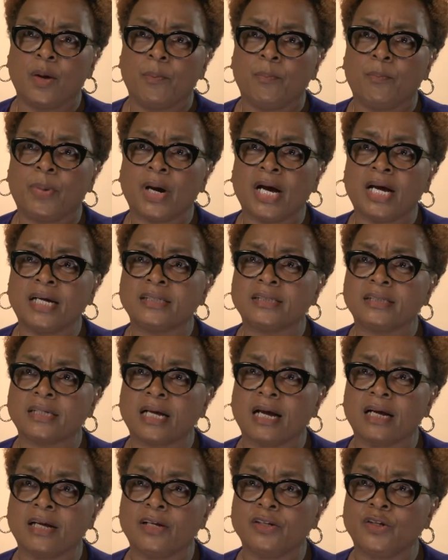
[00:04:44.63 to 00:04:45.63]
But,
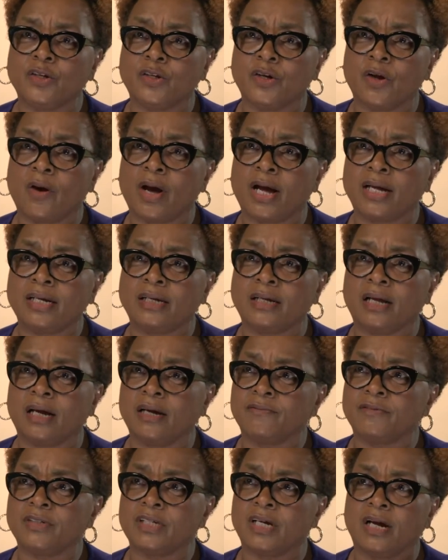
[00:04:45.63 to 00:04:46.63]
I'd
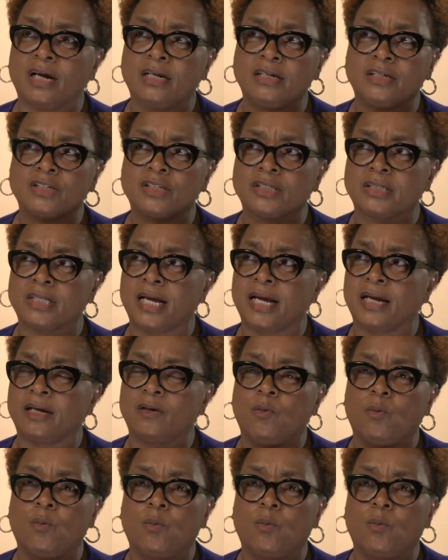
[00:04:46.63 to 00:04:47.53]
love to understand